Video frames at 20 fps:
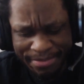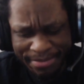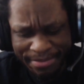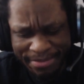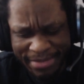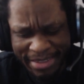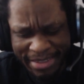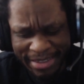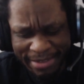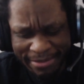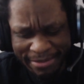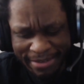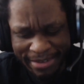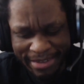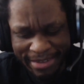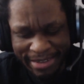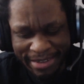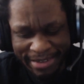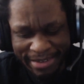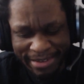and like one of
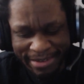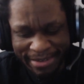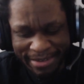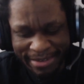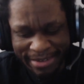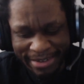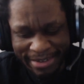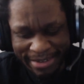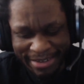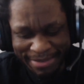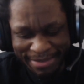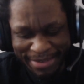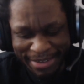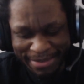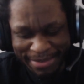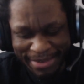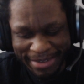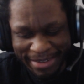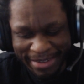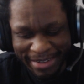the guest hosts said something
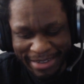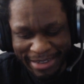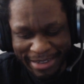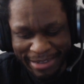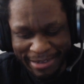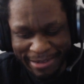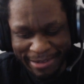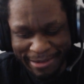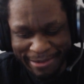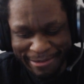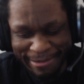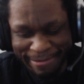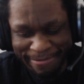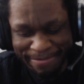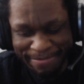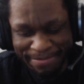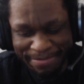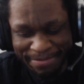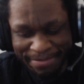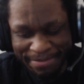about like the
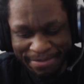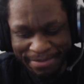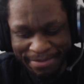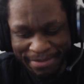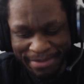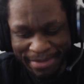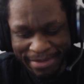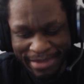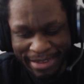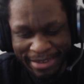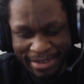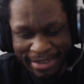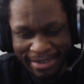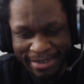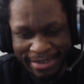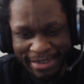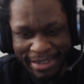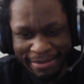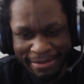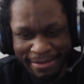
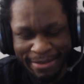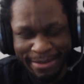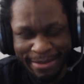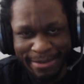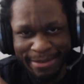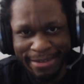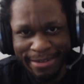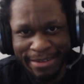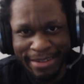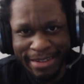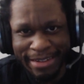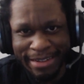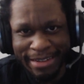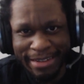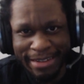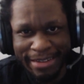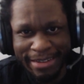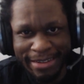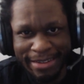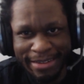lesson that was learned in
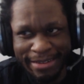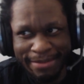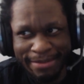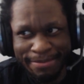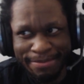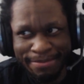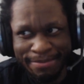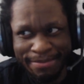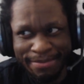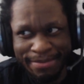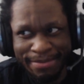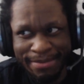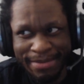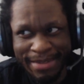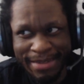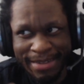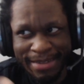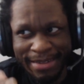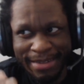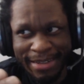the
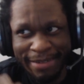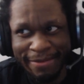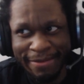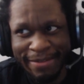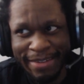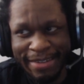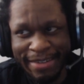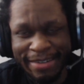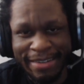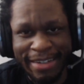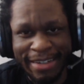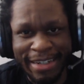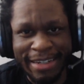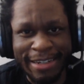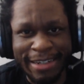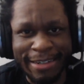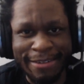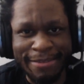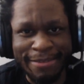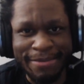70s and
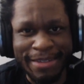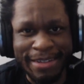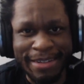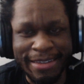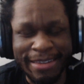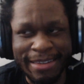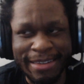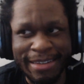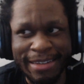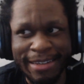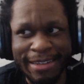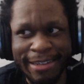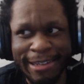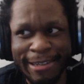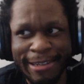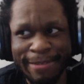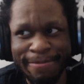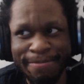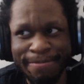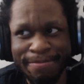80s from like
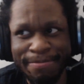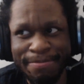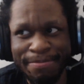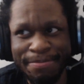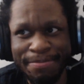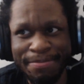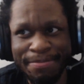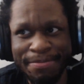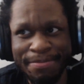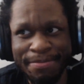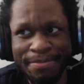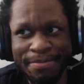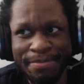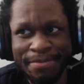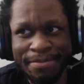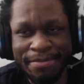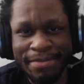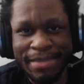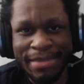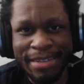the
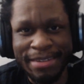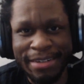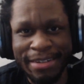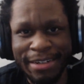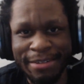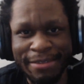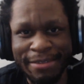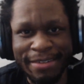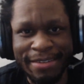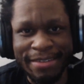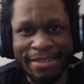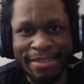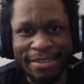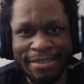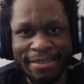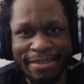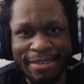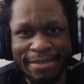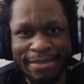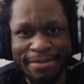Atari
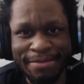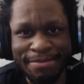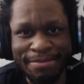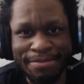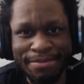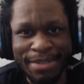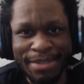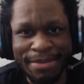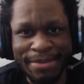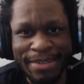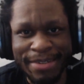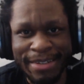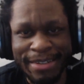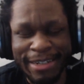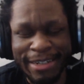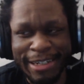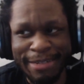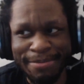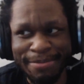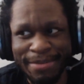2600 publishing
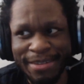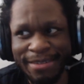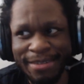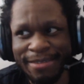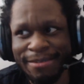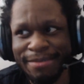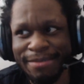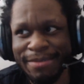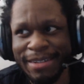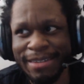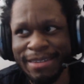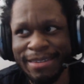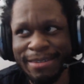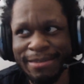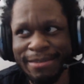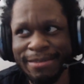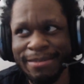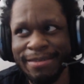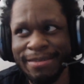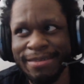times, from like
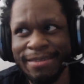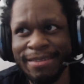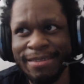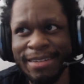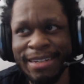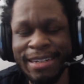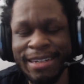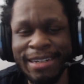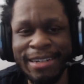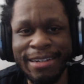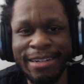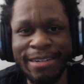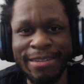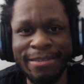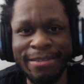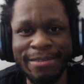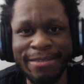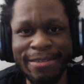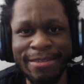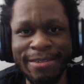those
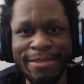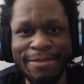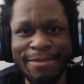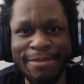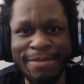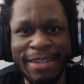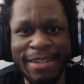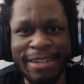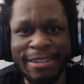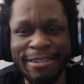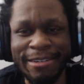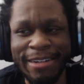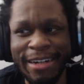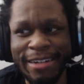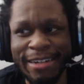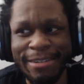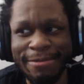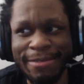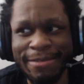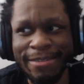closures from that
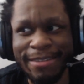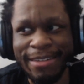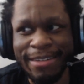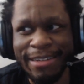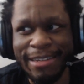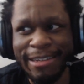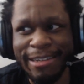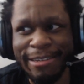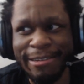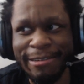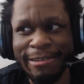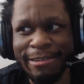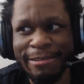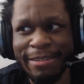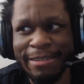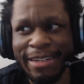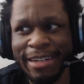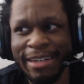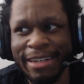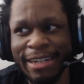crash, was like you
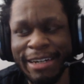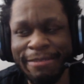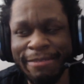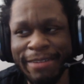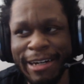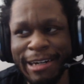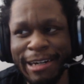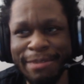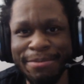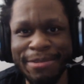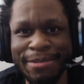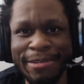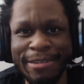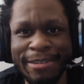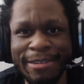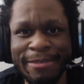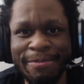can't have output